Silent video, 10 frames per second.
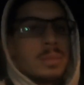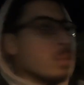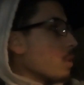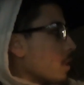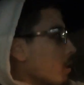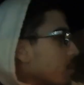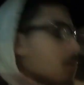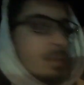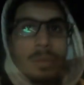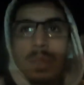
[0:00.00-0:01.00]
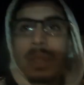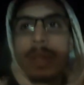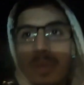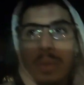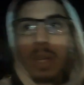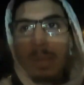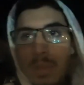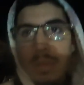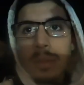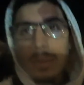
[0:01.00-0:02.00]
DoorDash or one of the food apps,
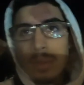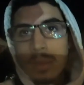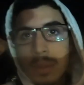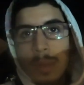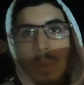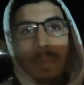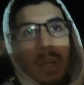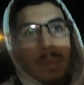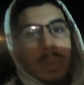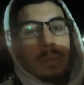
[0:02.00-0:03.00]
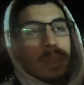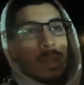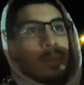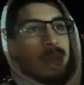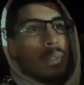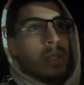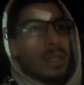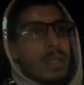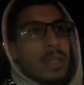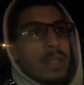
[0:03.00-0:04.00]
because they be popping sometimes,
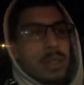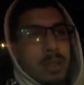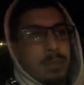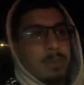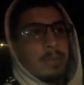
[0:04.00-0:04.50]
especially at this time.